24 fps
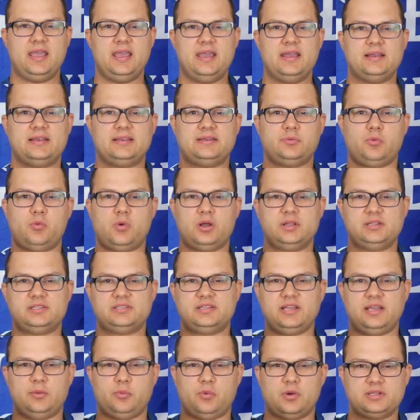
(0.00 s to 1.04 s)
it
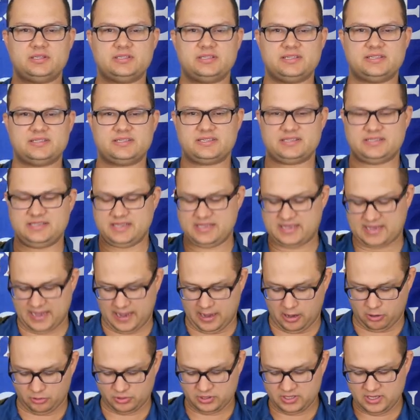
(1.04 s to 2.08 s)
wants to sneak
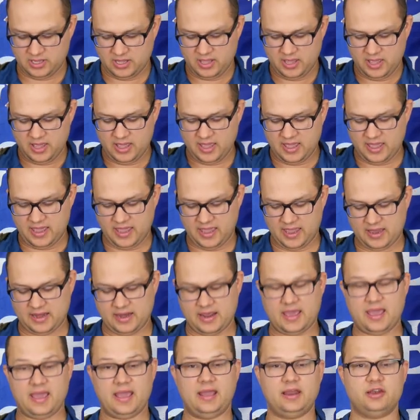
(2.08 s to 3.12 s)
out
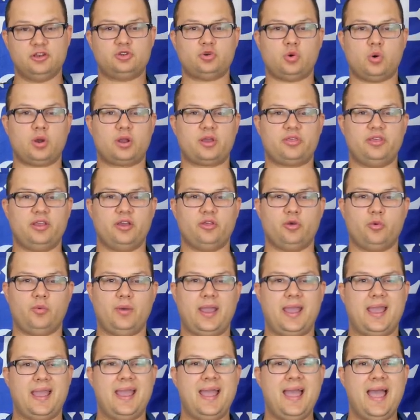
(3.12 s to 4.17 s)
and torque the other
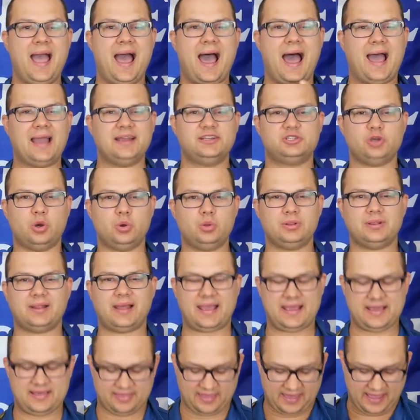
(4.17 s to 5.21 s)
way. I don't
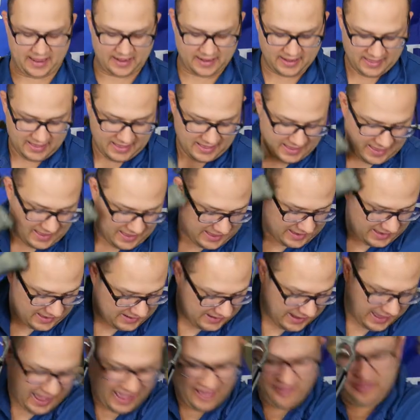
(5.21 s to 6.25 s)
like that. And I